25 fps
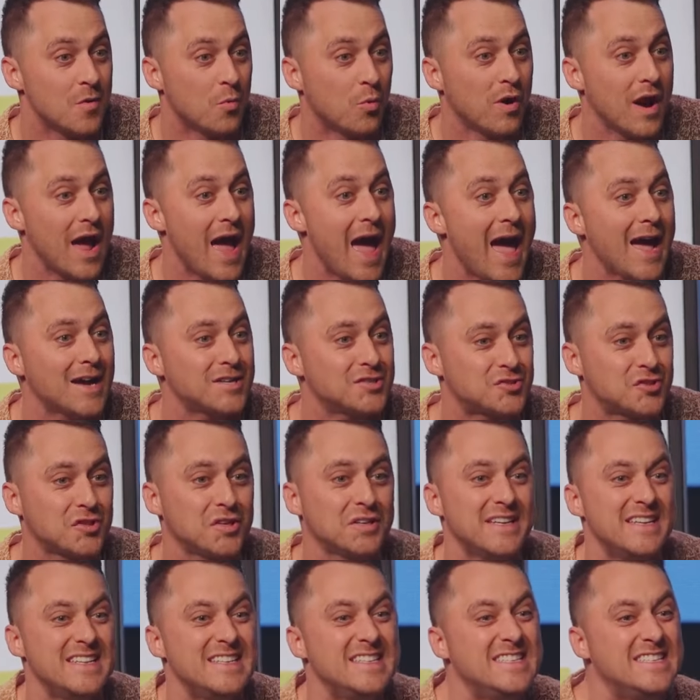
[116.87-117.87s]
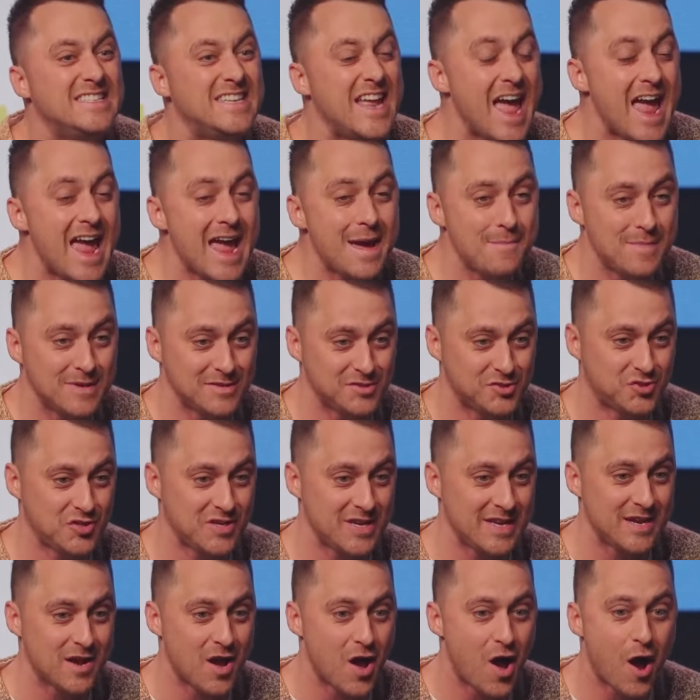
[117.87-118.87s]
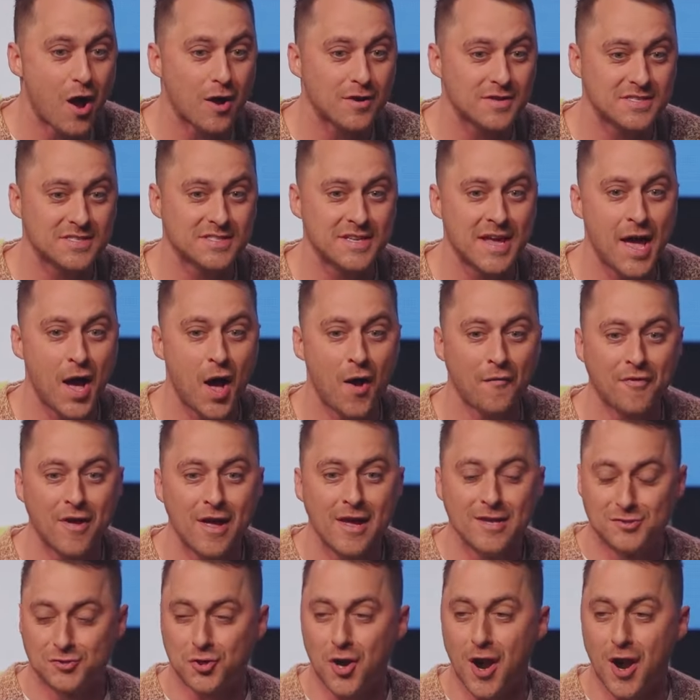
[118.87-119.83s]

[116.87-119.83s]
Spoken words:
We're actually damaging ourselves